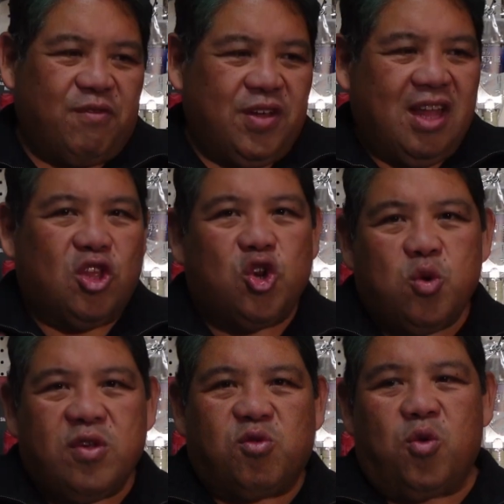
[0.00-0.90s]
you get the
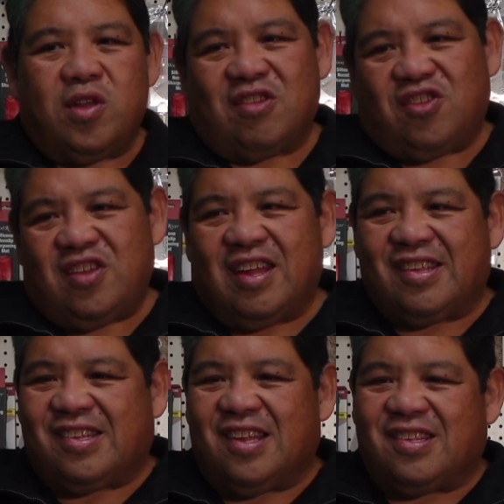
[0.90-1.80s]
newest one, the
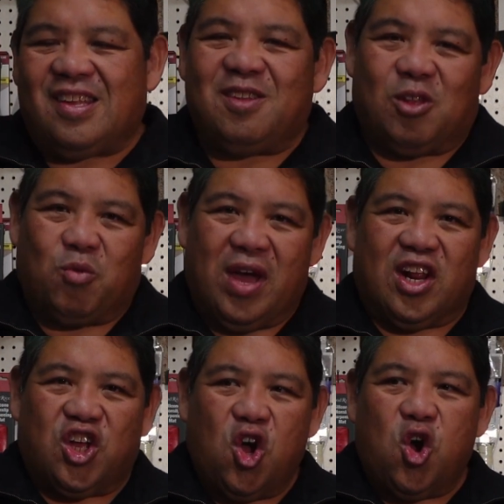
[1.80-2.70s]
TS60 is the way to
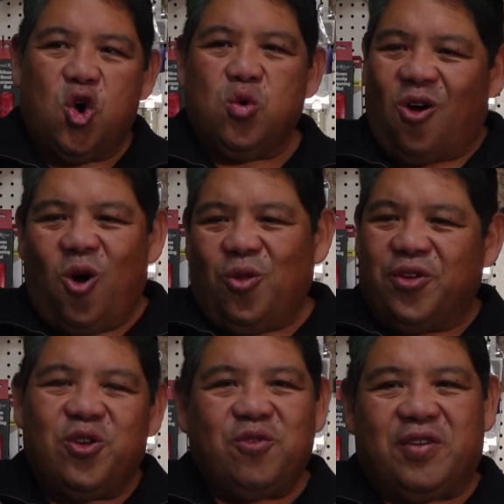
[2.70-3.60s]
go. All the
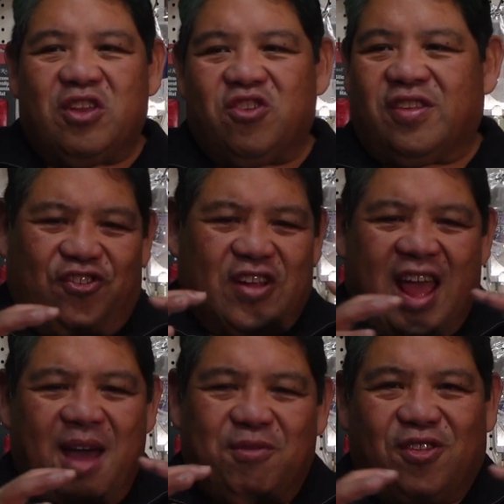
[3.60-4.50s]
new features, a
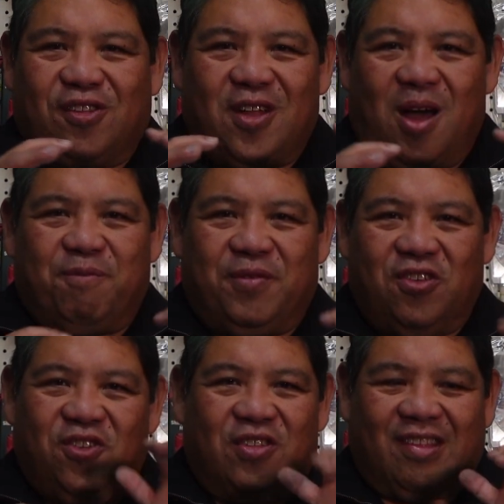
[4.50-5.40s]
jam stop
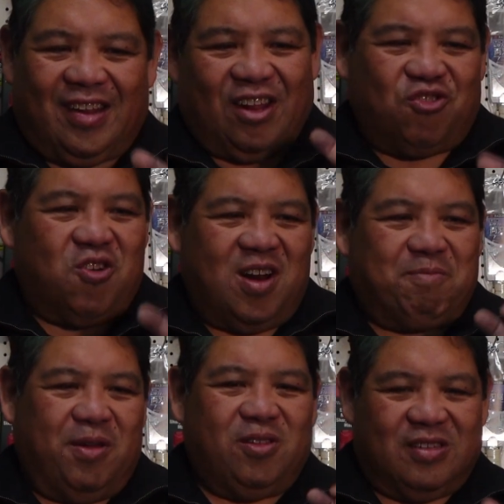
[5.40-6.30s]
feature that's electronic
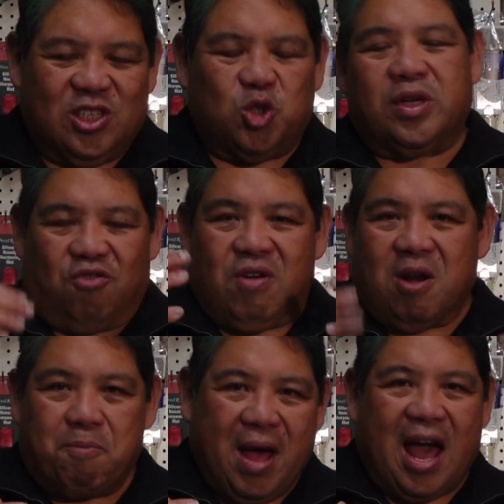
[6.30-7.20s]
built into it, greater
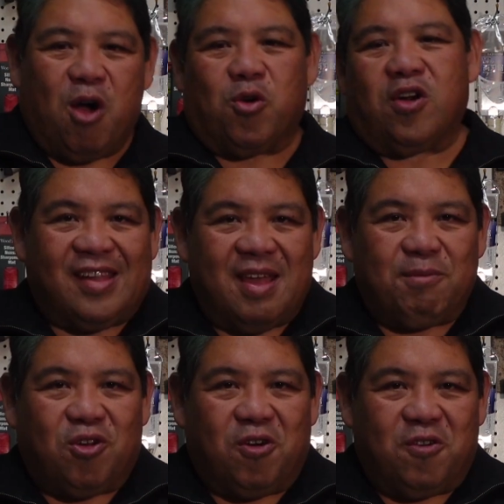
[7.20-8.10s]
power, same
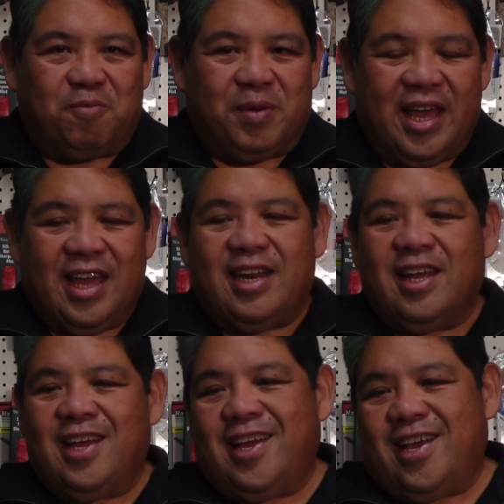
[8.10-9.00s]
kerf blade,
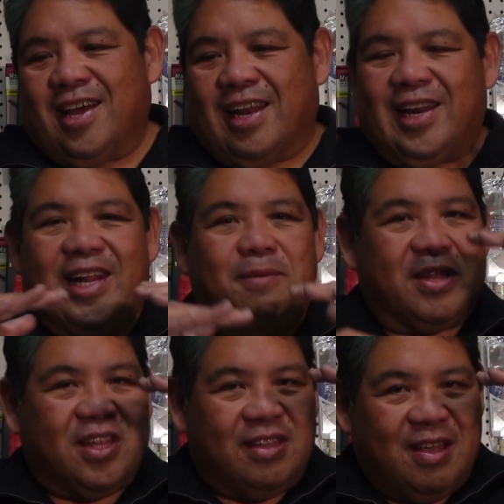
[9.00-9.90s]
a little
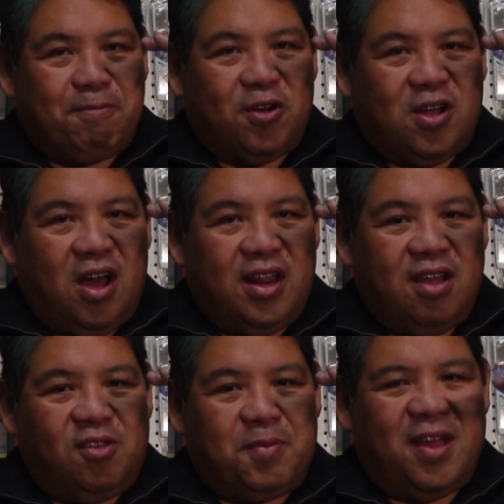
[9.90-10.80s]
bit deeper cutting
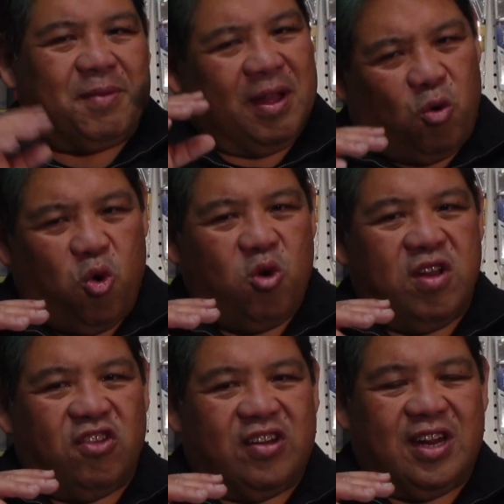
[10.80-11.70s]
space, like a 1/4
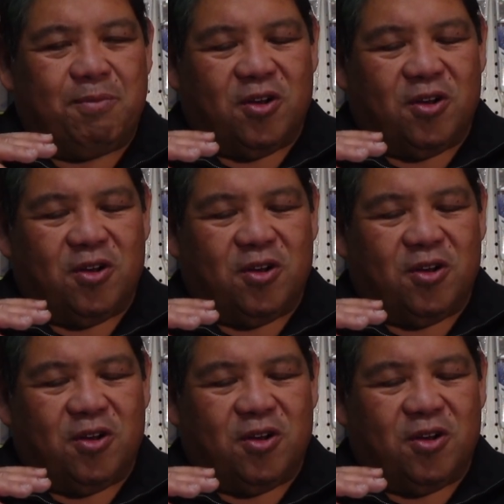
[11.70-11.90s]
inch deeper